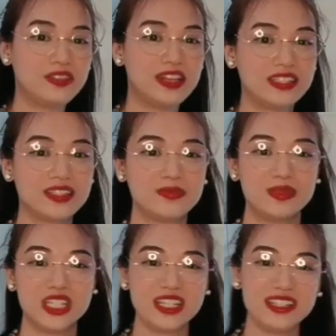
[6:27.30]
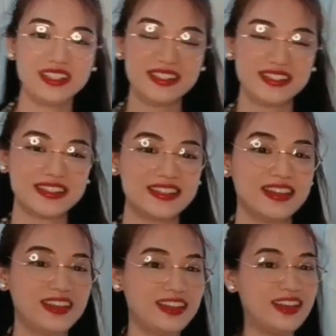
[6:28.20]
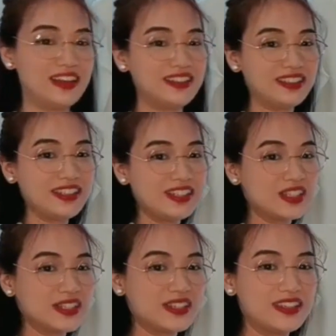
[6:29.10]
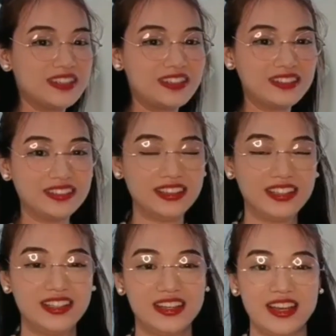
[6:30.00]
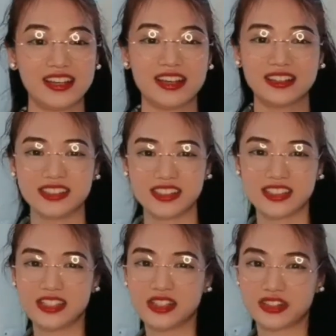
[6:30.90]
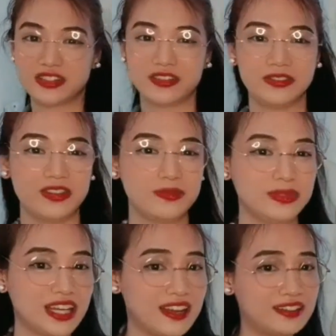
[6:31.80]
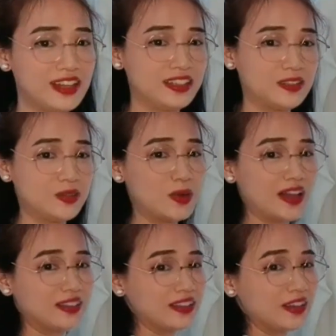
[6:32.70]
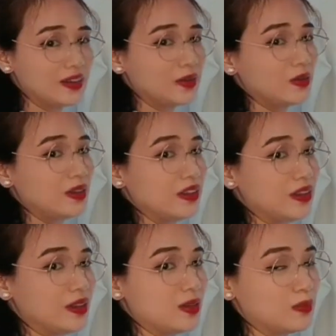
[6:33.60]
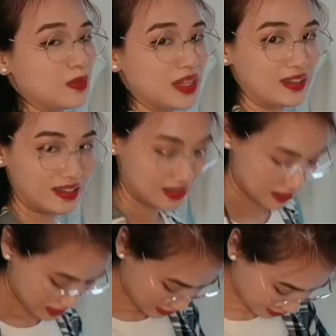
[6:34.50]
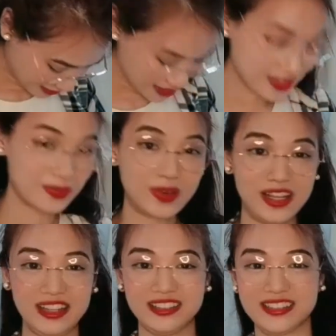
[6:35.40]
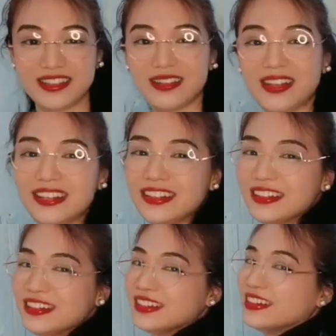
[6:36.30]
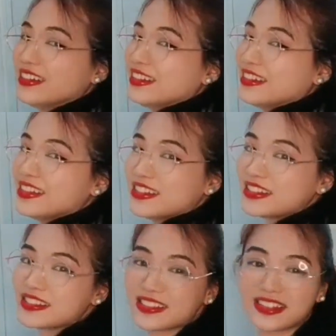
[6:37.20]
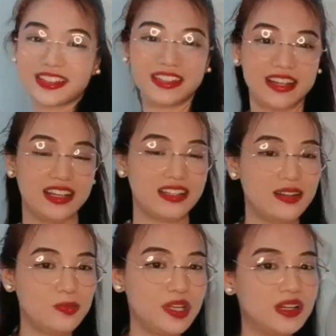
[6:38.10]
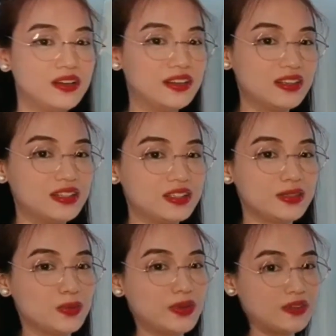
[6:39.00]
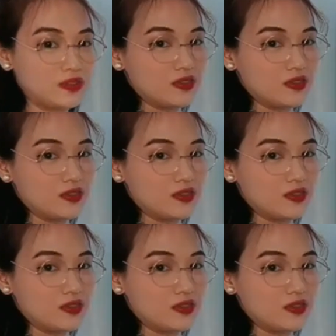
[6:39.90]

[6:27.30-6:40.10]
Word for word: like some jeans and a t-shirt. I got this t-shirt from Thailand a while ago. It's still nice and white, so it's good. And I paired this with